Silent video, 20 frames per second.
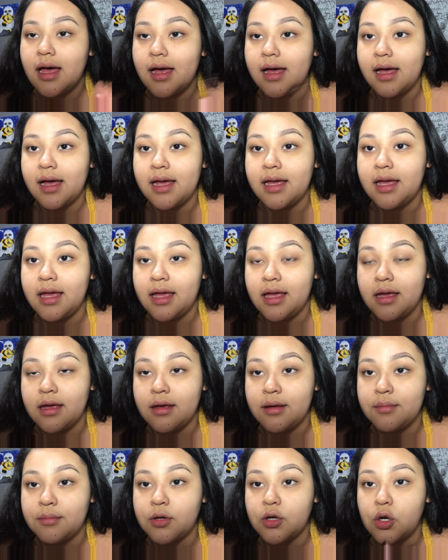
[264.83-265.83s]
I
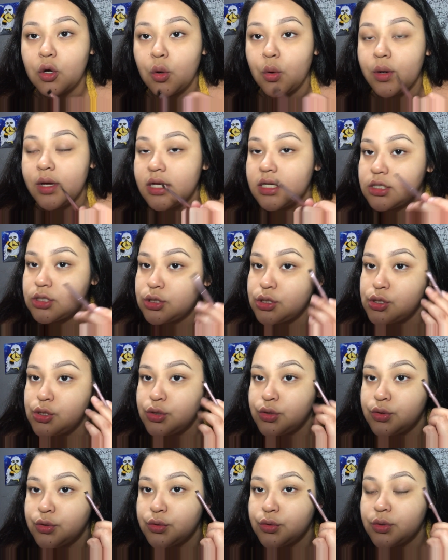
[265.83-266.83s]
am going
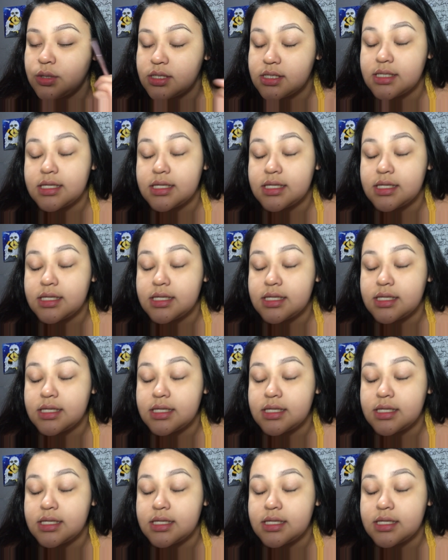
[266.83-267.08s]
to